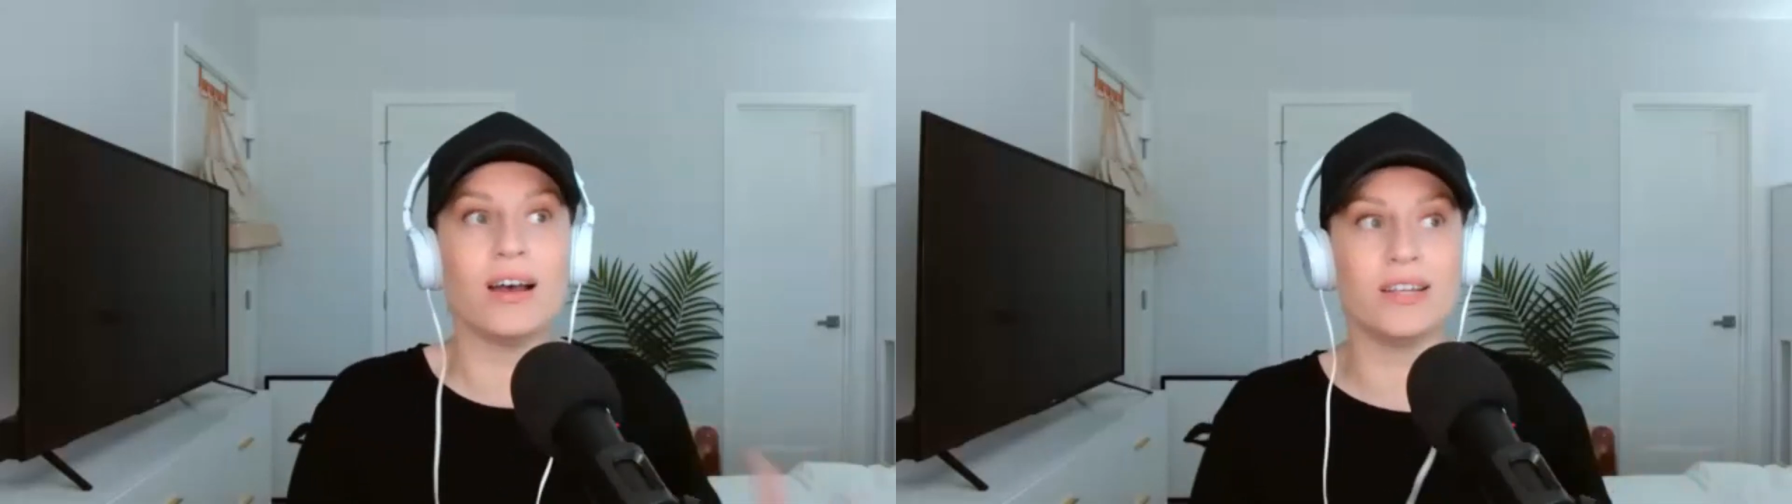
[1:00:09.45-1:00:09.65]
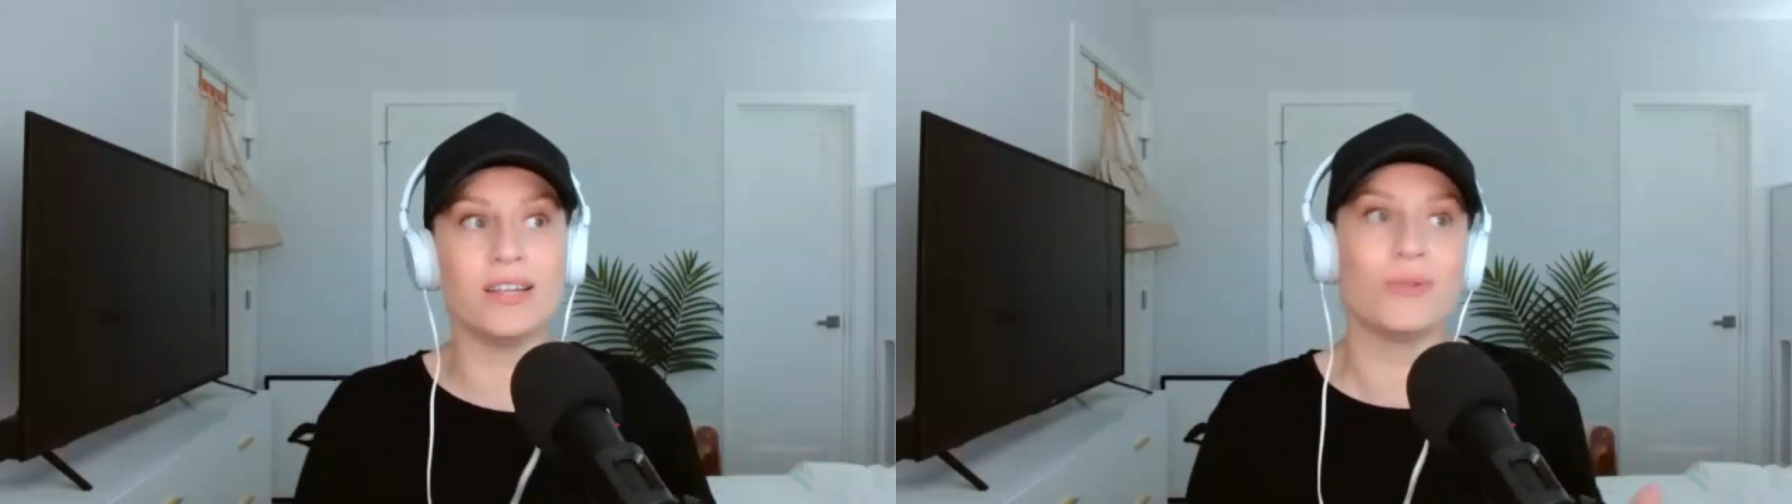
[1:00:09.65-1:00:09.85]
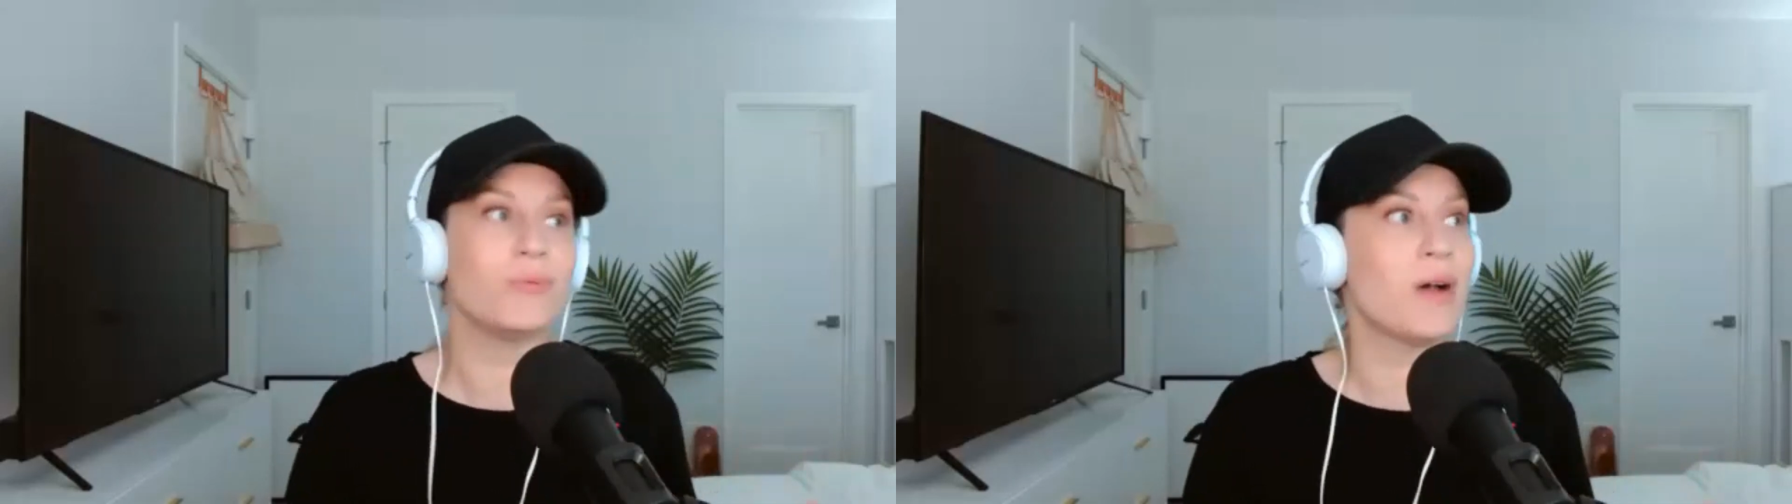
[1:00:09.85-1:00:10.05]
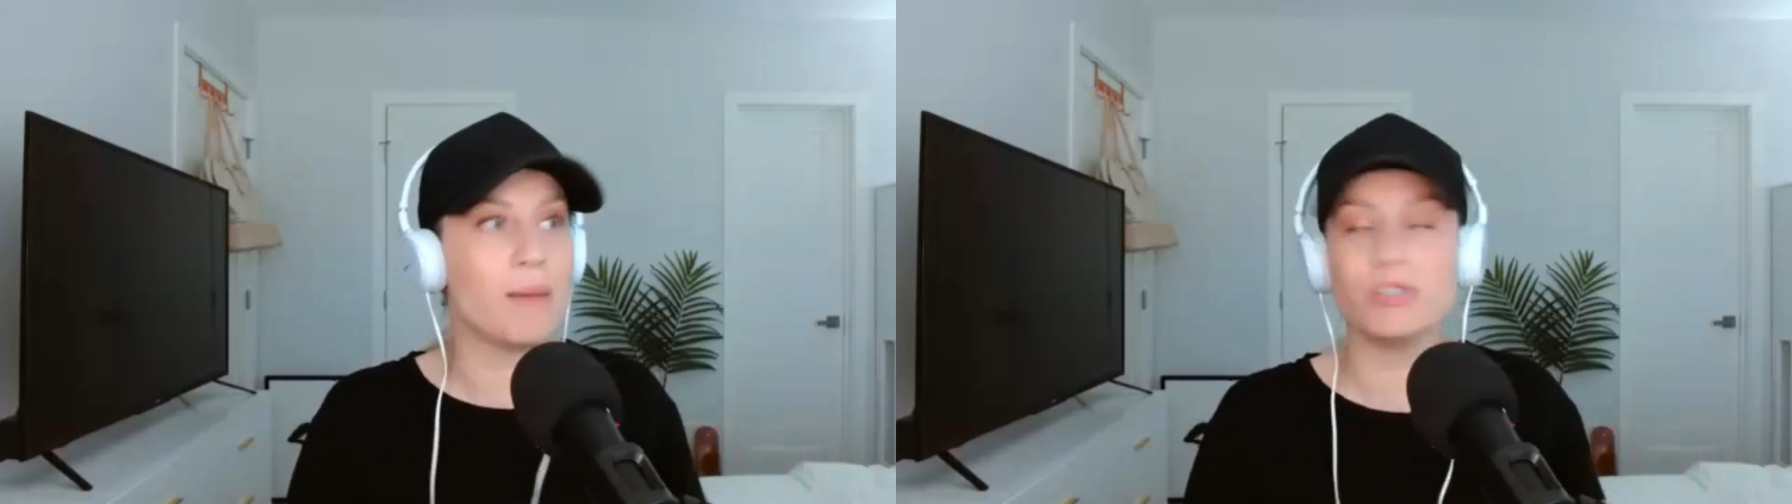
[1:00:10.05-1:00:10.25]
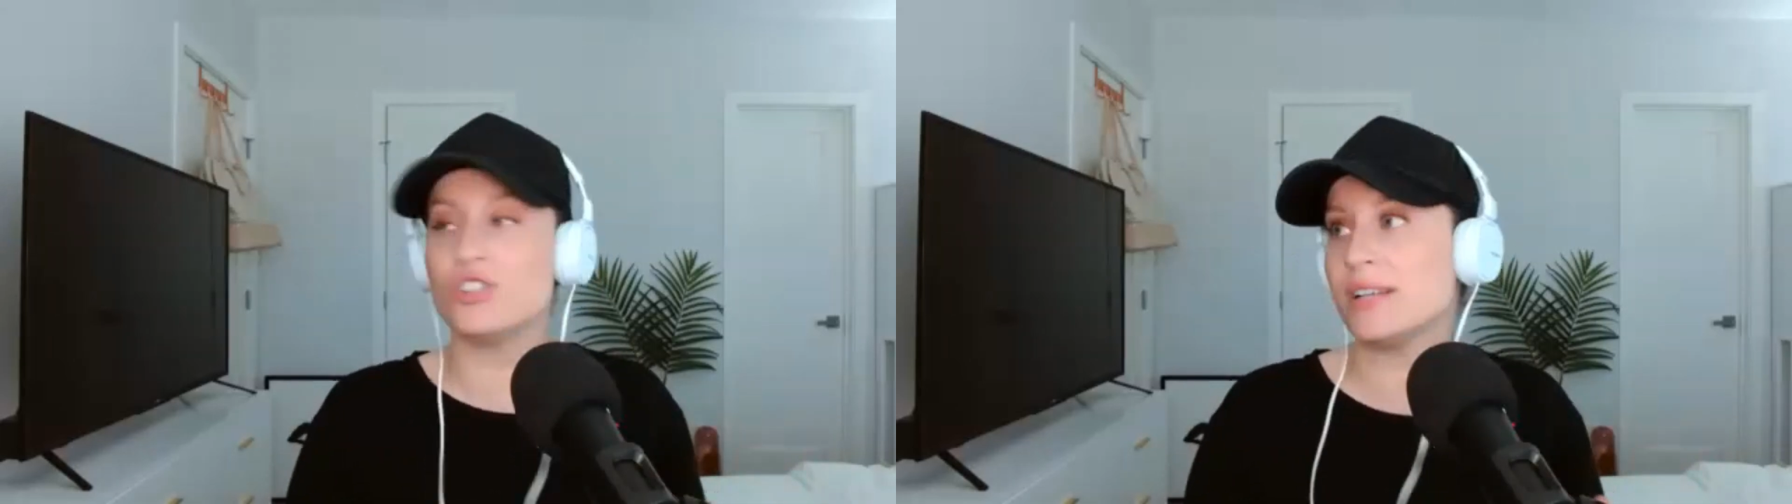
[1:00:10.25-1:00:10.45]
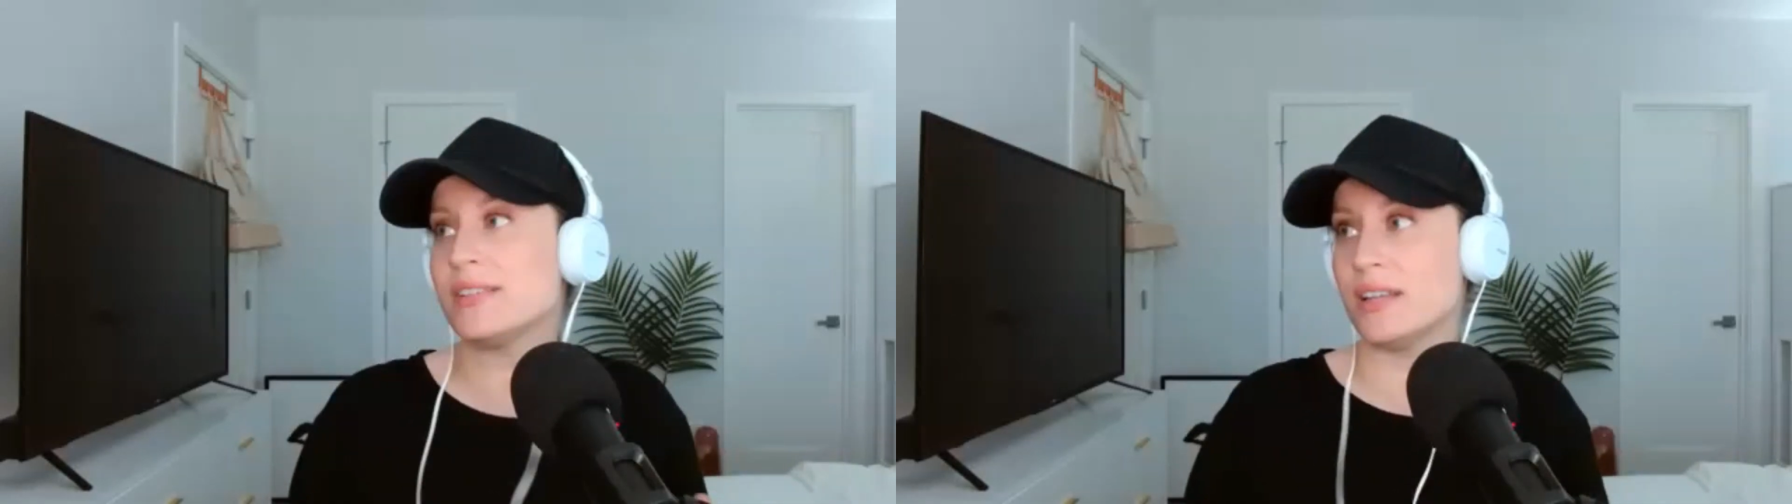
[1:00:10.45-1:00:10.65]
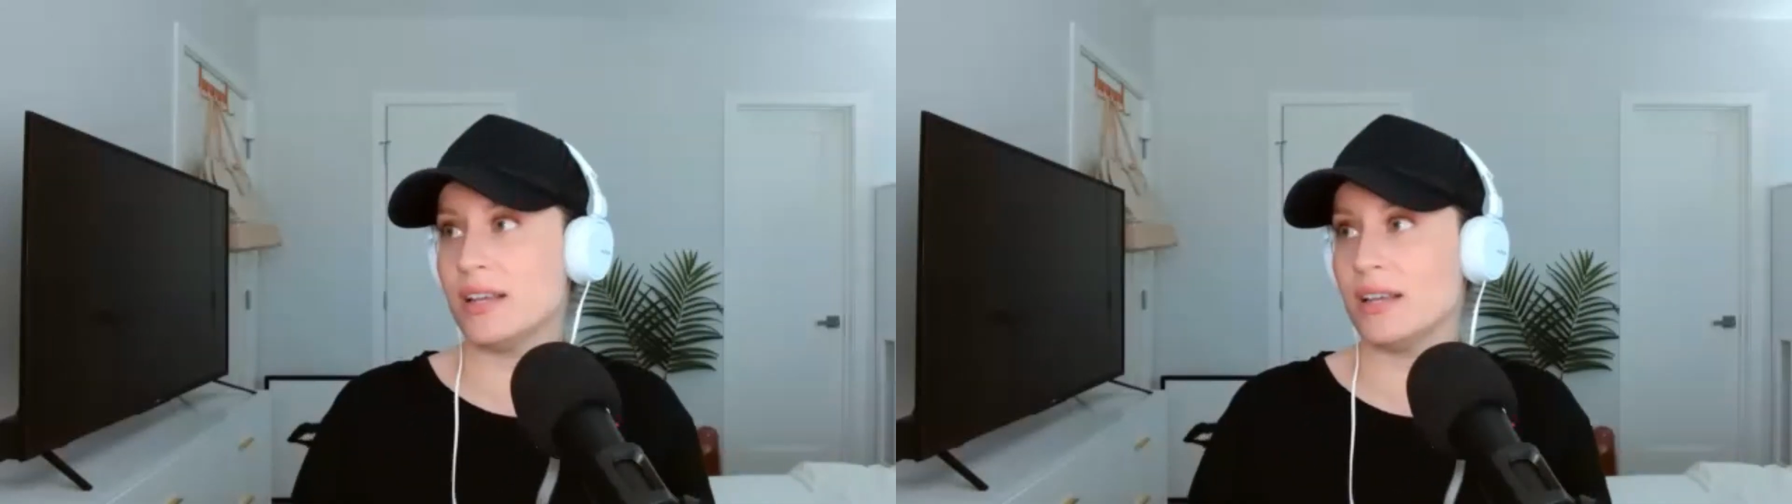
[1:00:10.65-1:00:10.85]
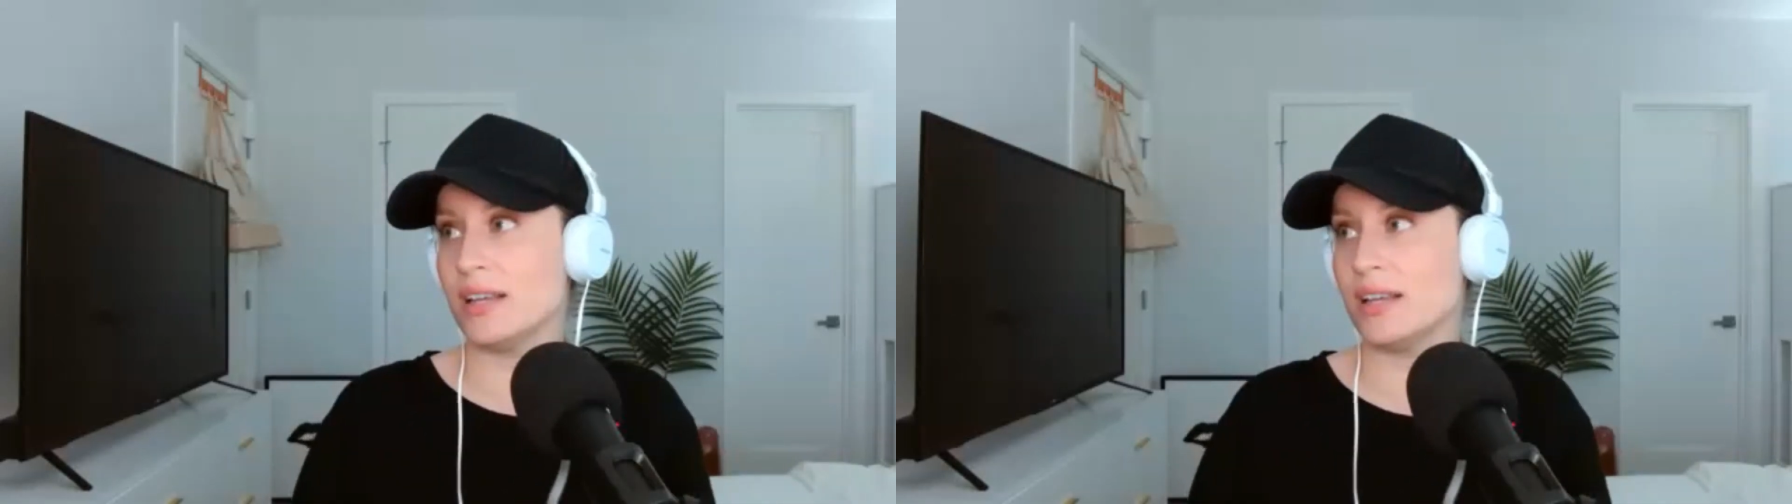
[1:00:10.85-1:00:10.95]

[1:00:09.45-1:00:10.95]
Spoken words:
you know, I'm adjusting